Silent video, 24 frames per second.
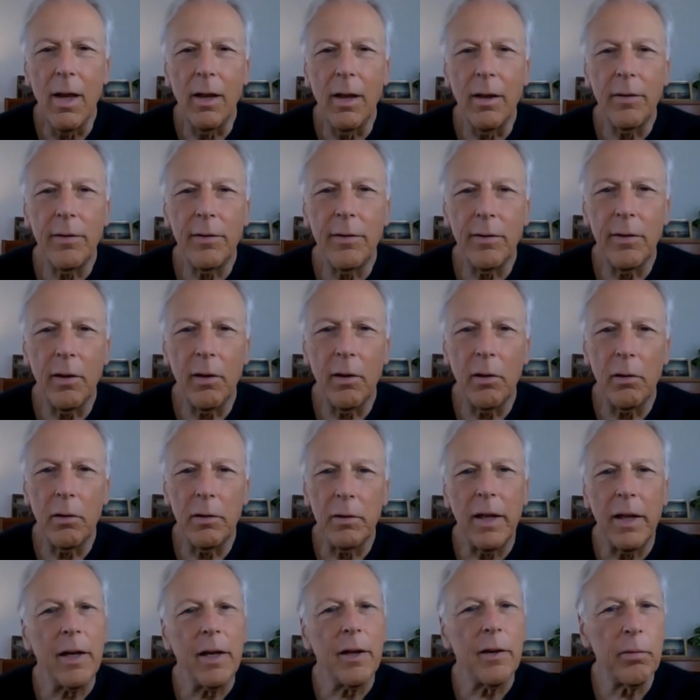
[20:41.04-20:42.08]
So
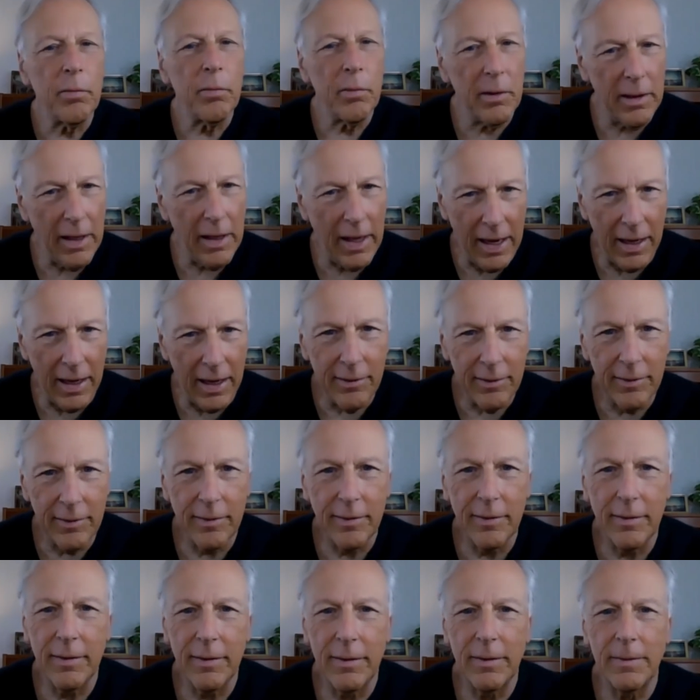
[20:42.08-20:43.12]
let us
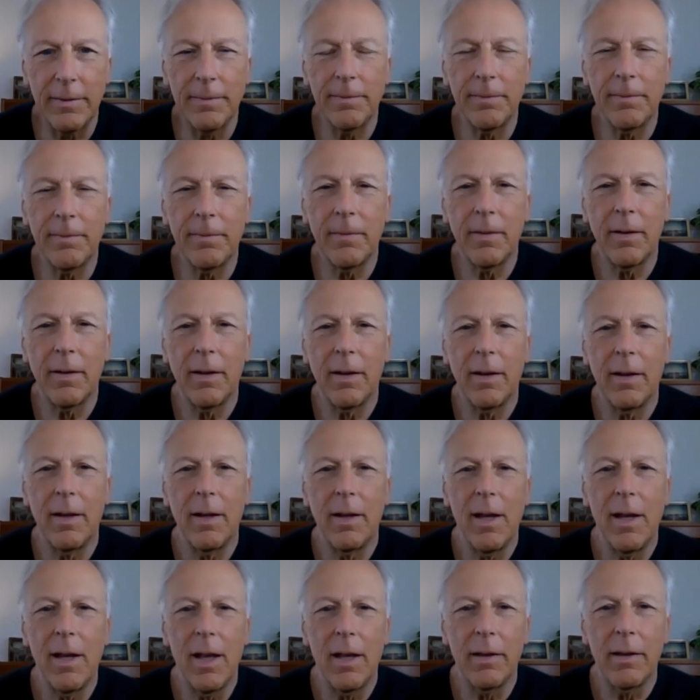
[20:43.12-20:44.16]
relax.
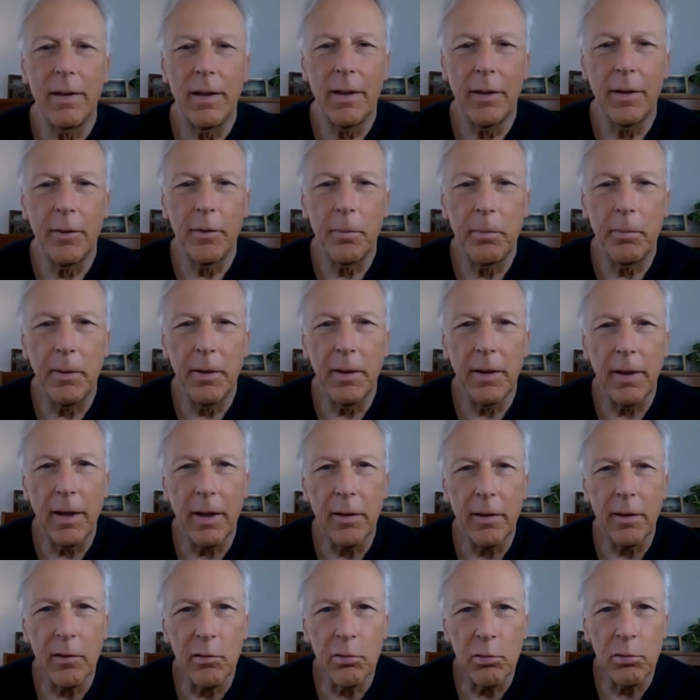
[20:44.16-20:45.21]
Let us be like
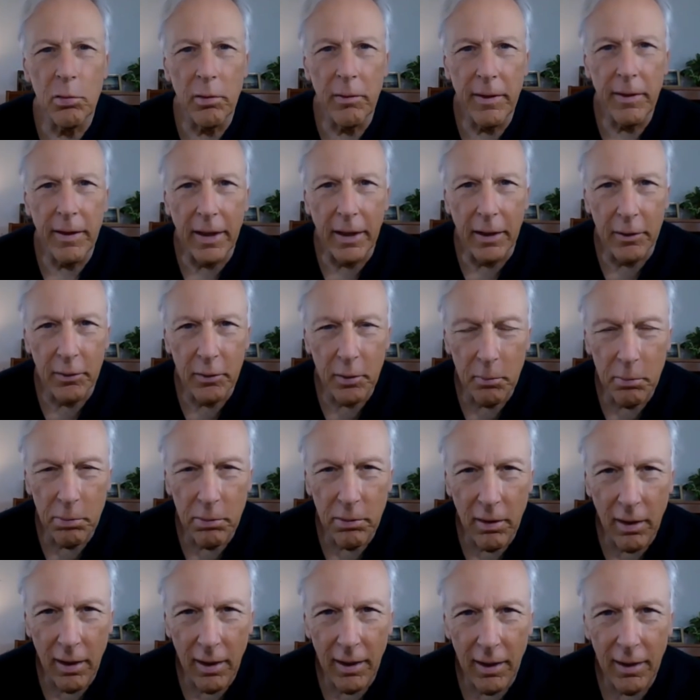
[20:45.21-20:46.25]
the crew of the
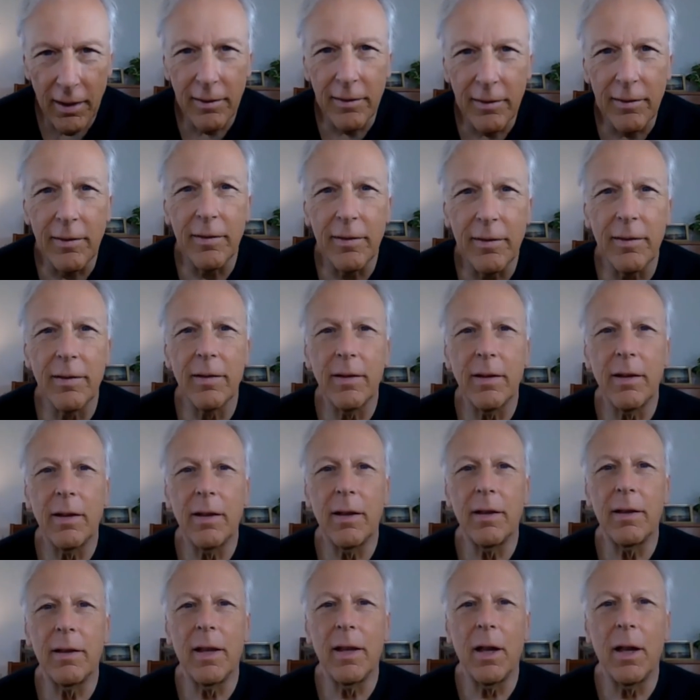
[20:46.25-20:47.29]
Enterprise
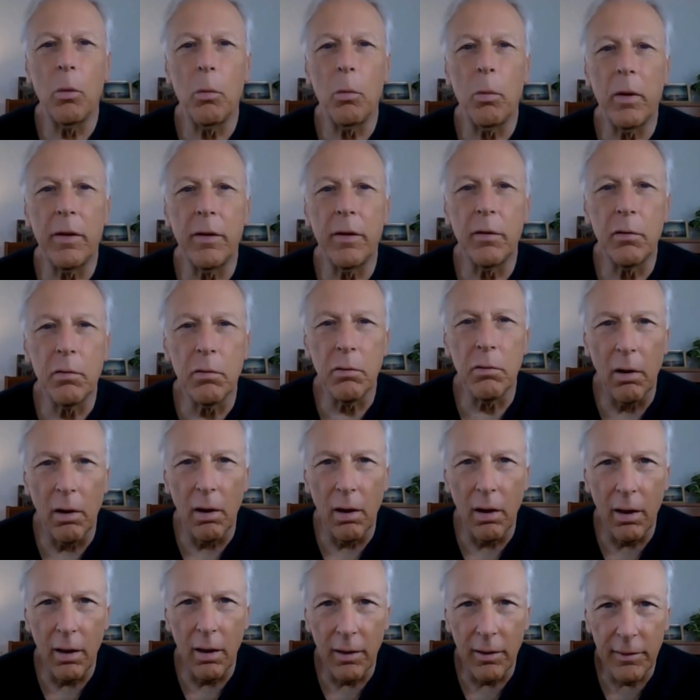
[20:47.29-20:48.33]
that
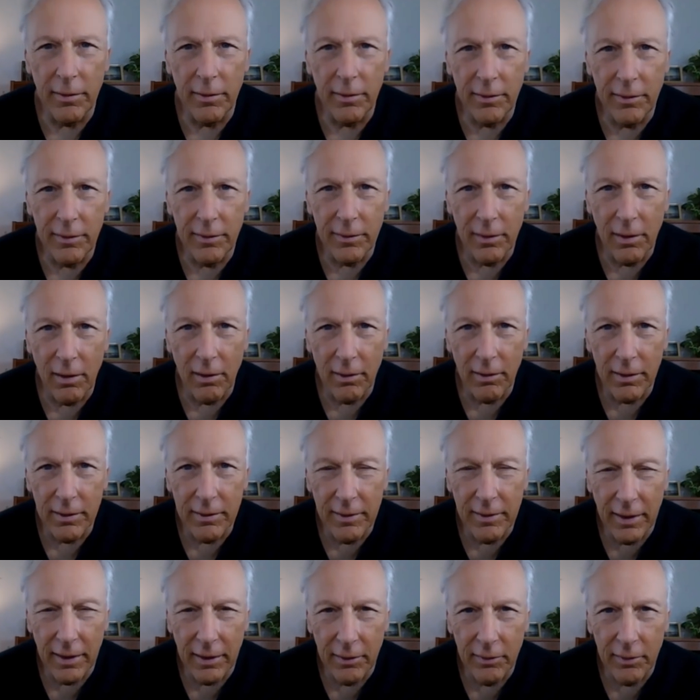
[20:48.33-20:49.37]
withdraws our
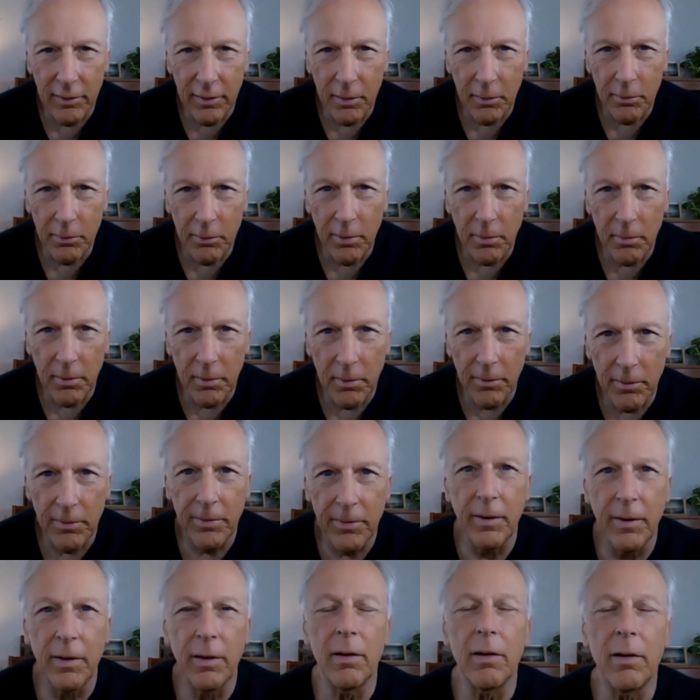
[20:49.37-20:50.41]
attention from the
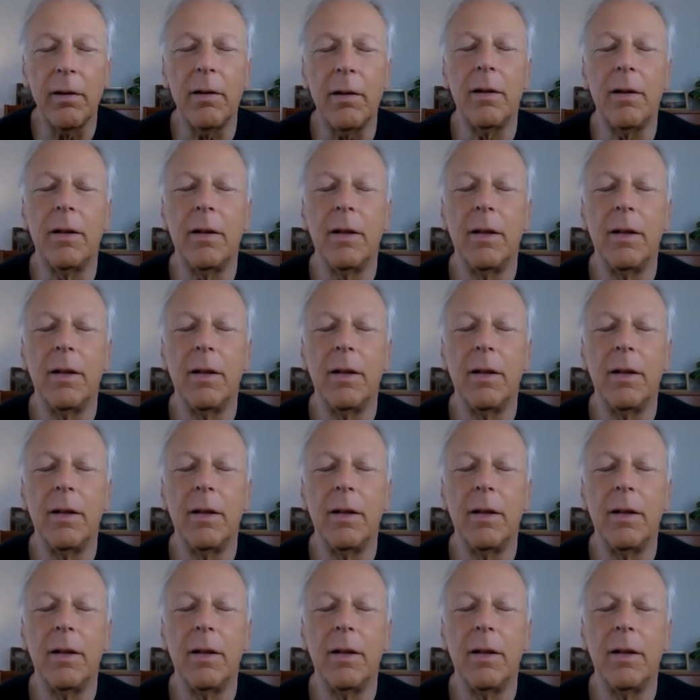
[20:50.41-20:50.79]
fear